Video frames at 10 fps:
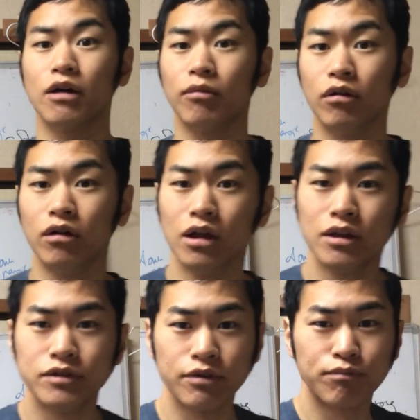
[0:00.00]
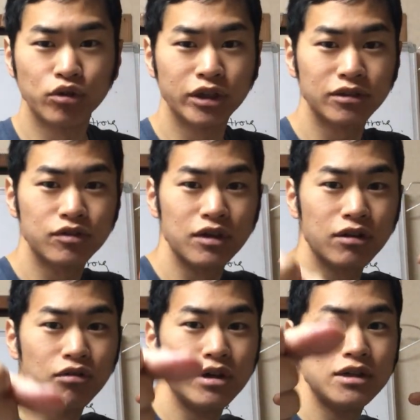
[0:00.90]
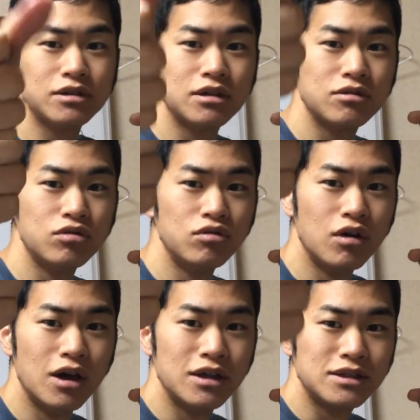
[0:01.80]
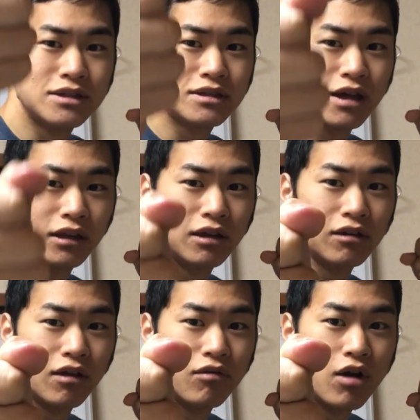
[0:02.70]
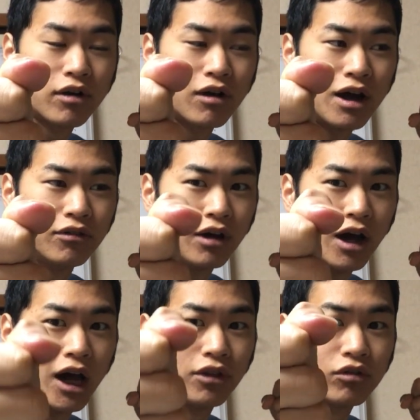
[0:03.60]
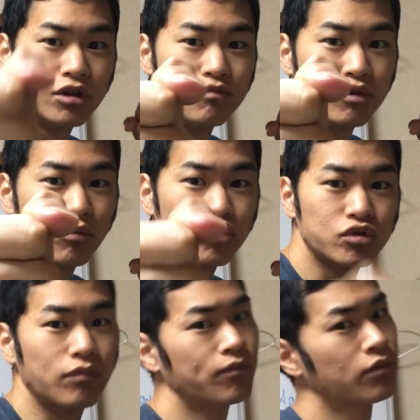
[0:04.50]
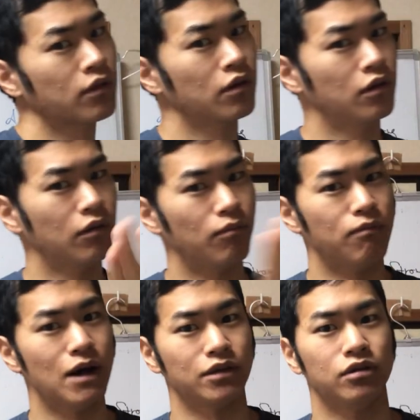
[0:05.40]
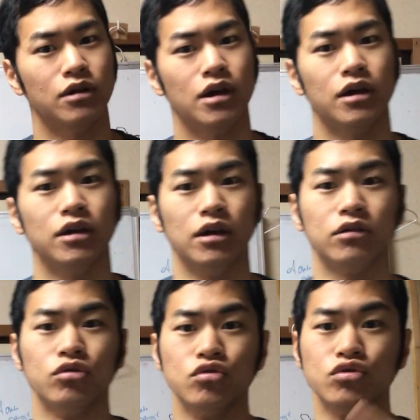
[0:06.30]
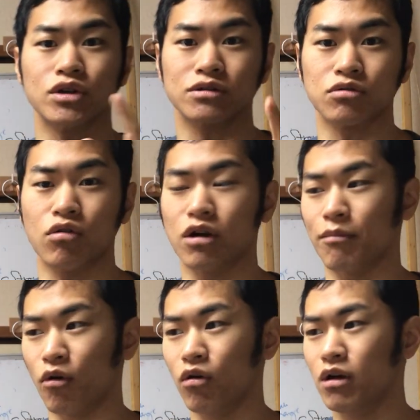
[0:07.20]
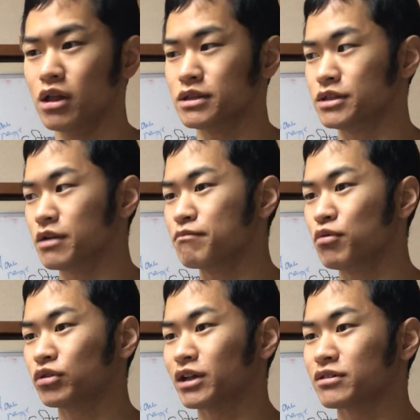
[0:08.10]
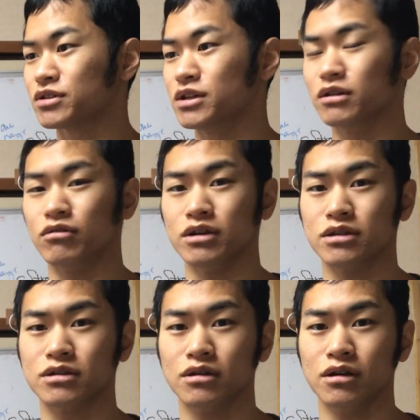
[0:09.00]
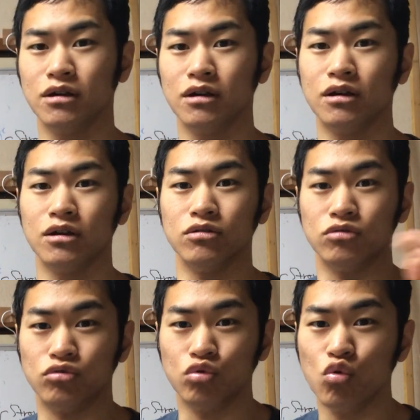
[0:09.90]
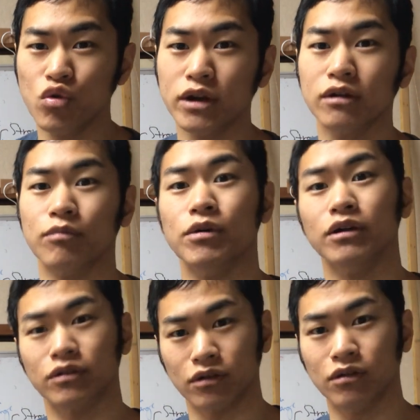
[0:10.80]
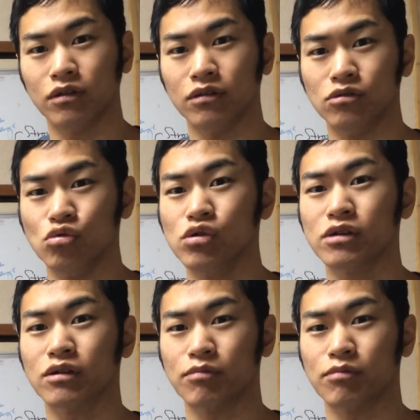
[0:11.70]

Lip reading: ball, the important thing is to setting the left hand and keep the position. But if you use a stronger ball, the important thing is doing the best, doing